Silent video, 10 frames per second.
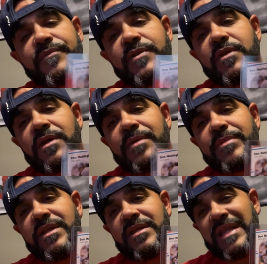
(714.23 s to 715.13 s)
You know what I
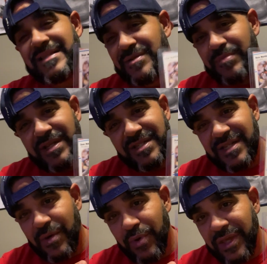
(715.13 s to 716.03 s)
mean? Not to mention
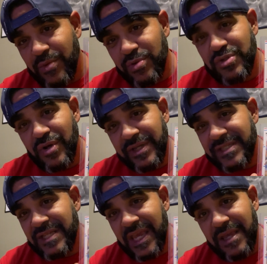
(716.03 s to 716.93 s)
that when he was on
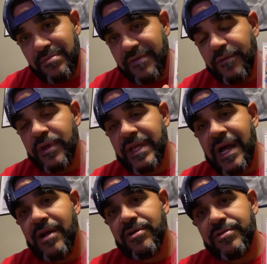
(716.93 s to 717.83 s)
his game before he
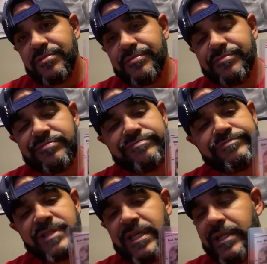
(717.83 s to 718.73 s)
got hurt,
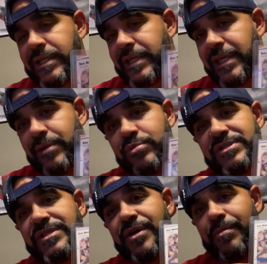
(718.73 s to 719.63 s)
he was the